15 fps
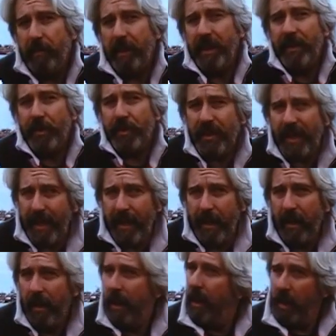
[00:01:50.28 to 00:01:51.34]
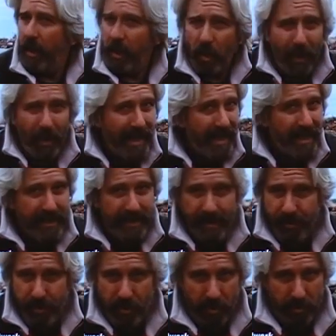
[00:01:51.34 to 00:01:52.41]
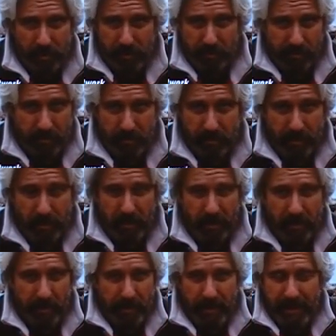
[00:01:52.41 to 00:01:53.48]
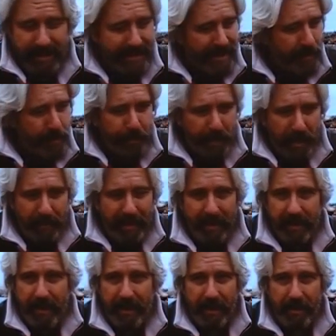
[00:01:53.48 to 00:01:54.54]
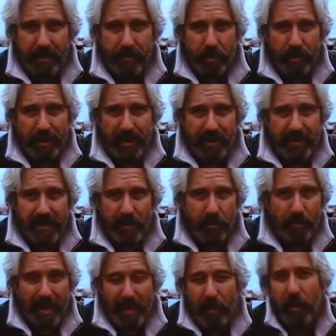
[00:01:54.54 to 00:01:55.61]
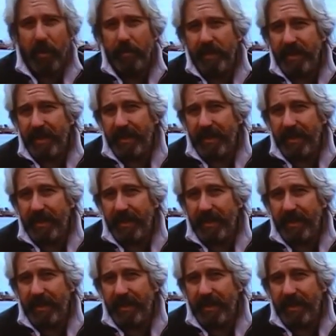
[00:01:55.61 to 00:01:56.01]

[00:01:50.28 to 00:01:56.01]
it money, but that wasn't our intention. We simply use it to represent the value of work.